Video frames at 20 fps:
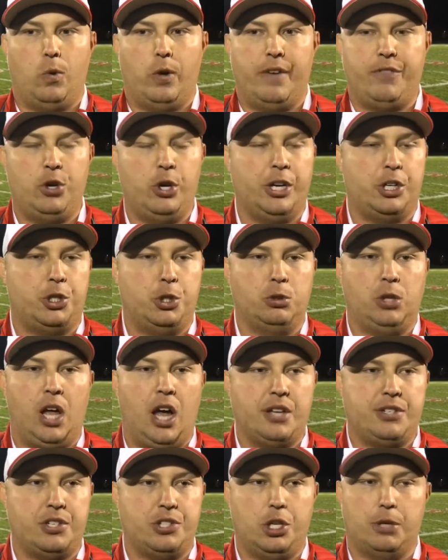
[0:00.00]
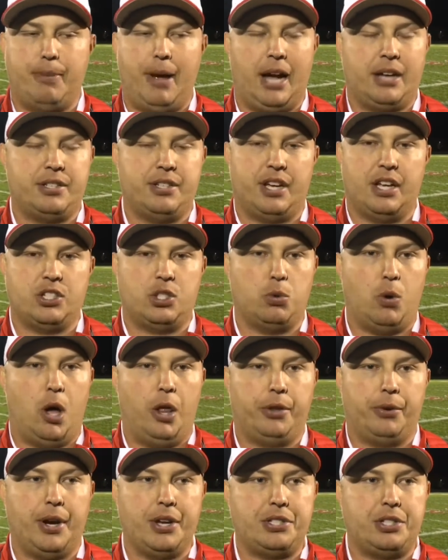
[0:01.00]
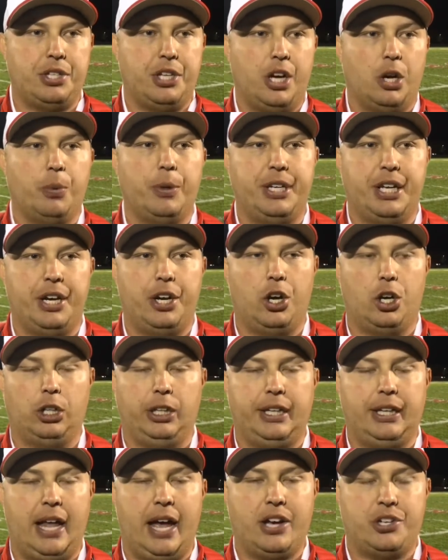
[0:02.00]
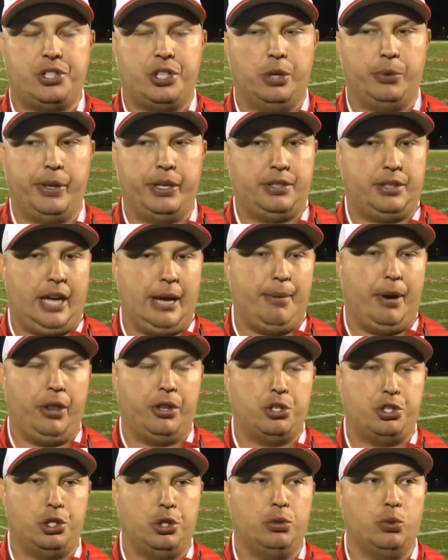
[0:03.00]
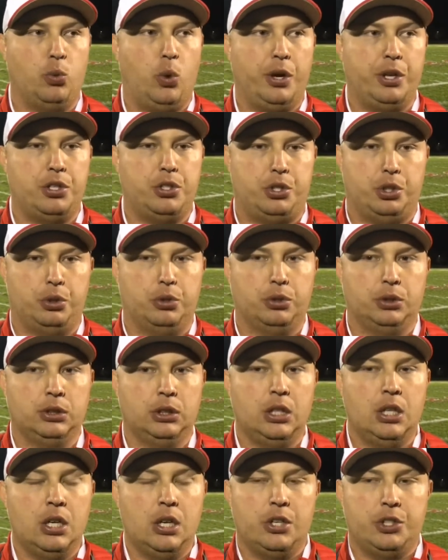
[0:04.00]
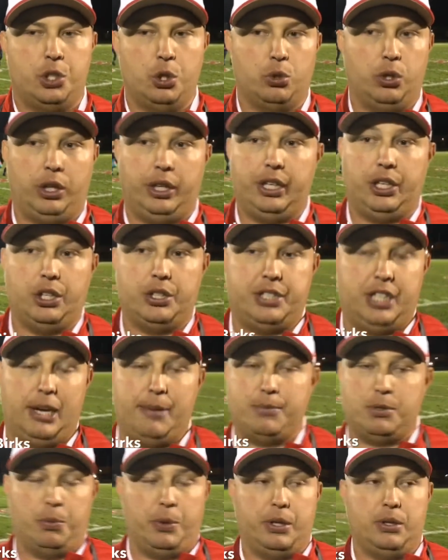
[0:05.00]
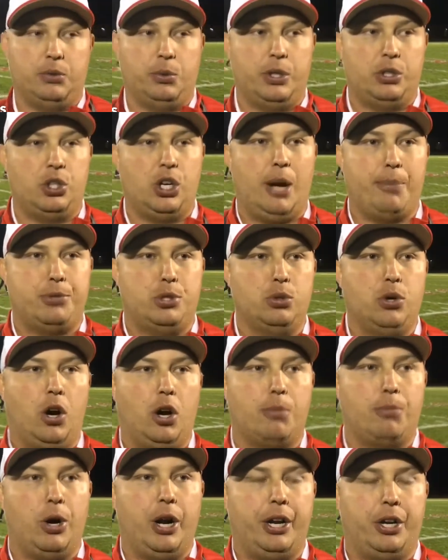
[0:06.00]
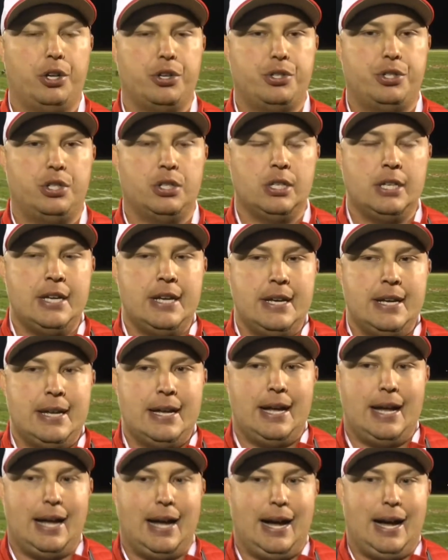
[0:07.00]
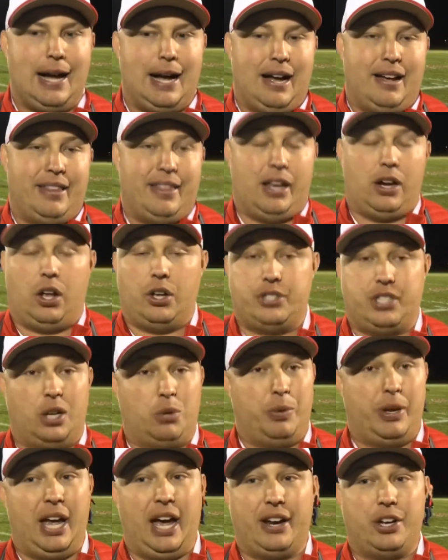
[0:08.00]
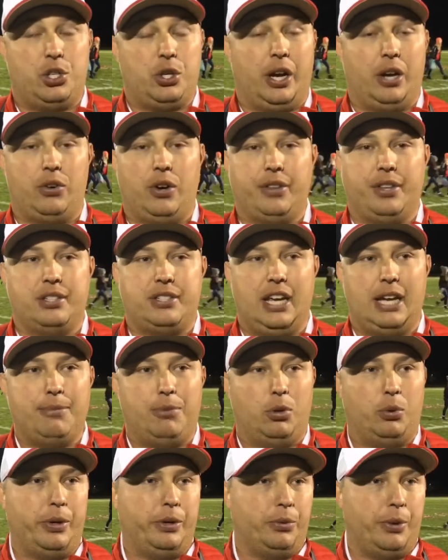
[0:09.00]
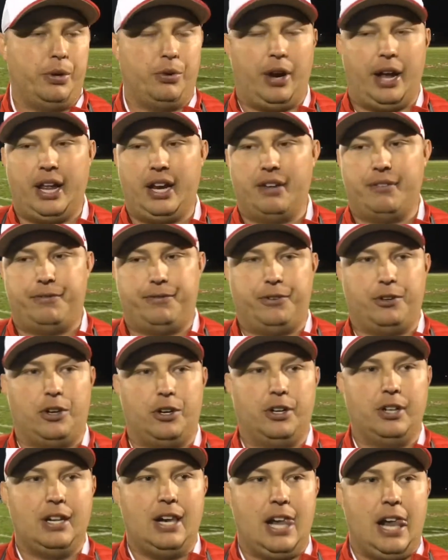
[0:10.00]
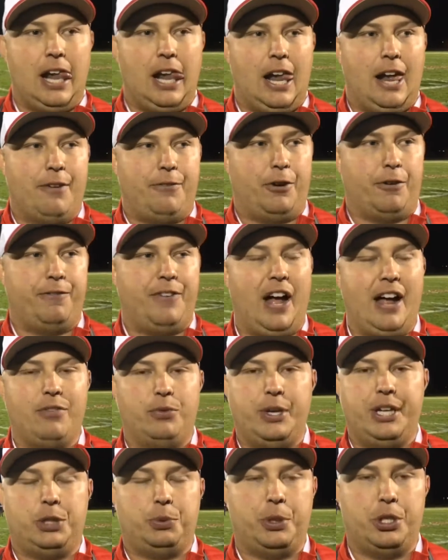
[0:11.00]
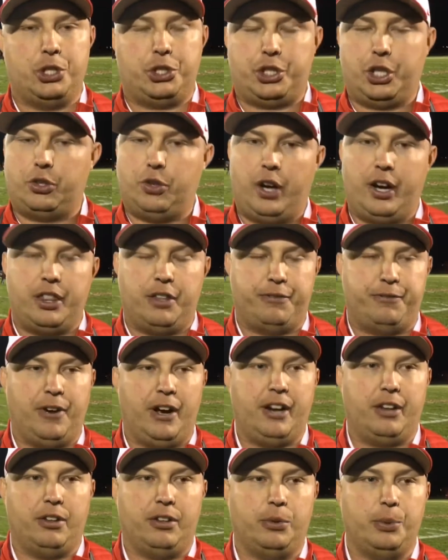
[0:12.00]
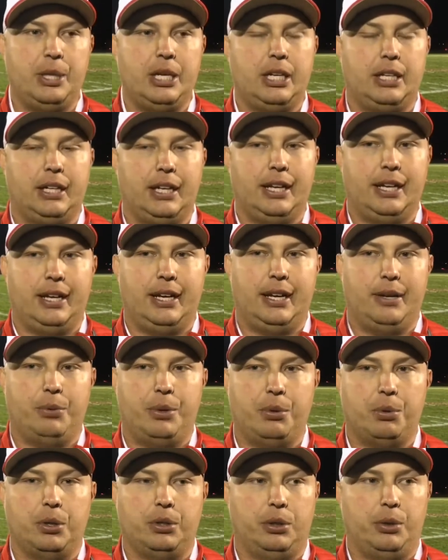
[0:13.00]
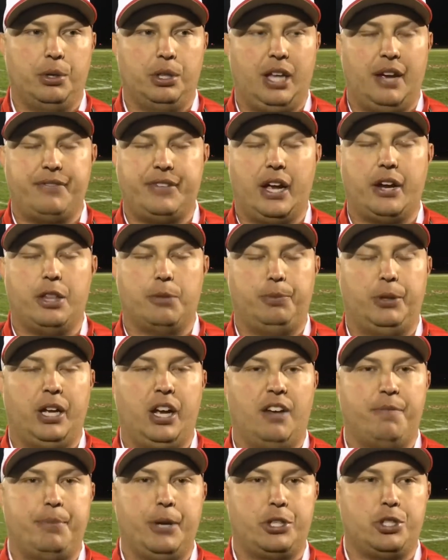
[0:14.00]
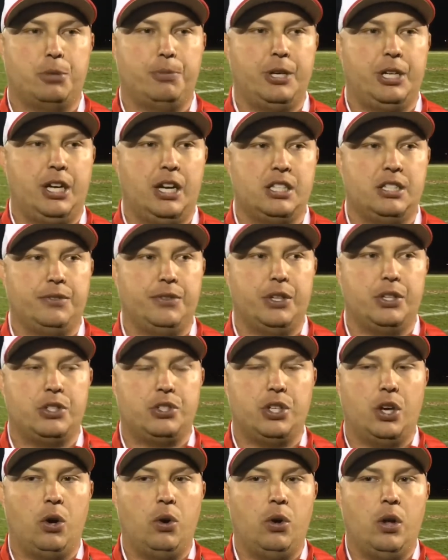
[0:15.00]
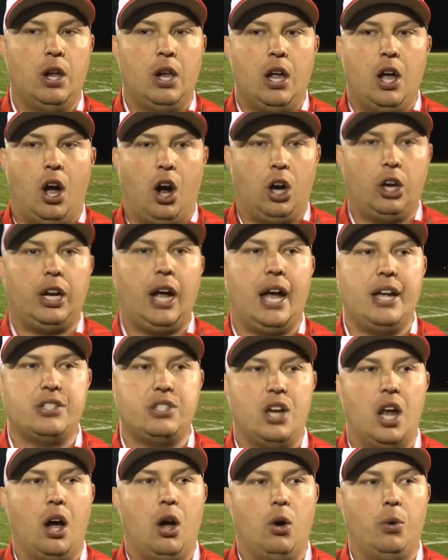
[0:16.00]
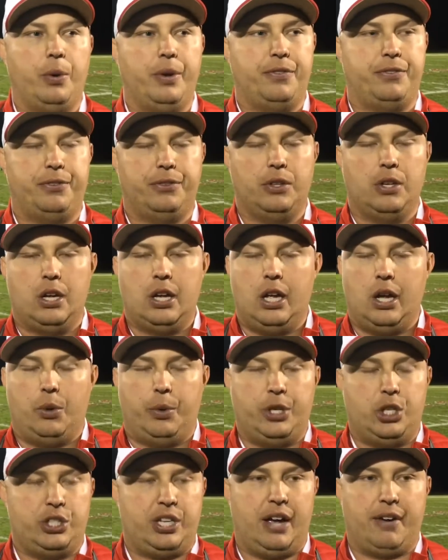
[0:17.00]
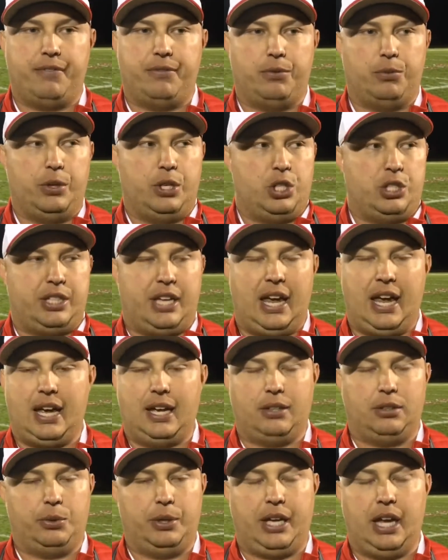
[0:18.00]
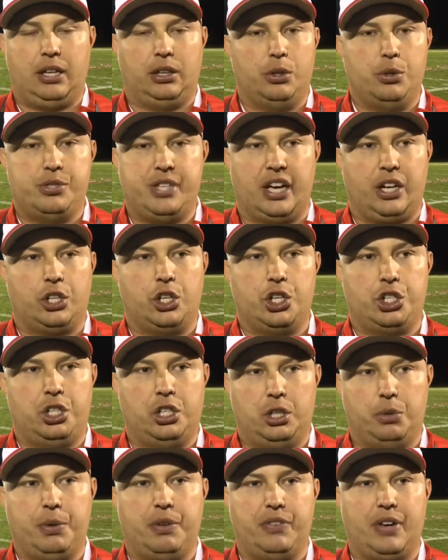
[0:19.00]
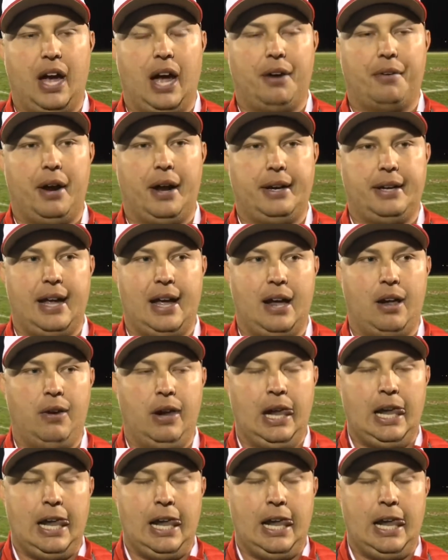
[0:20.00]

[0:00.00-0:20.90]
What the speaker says: If you get 2 losses, your back's against the wall the rest of the year. We did it early last year. We came out of the chute 1-2. Two really good teams. We dropped 2 heartbreakers. And then all of a sudden we had to try to run the table. We ran it for 5 weeks. We just couldn't run it the final week. And we were left out of the playoff picture because of it. So our guys know we can't lose that cushion that we've got right now,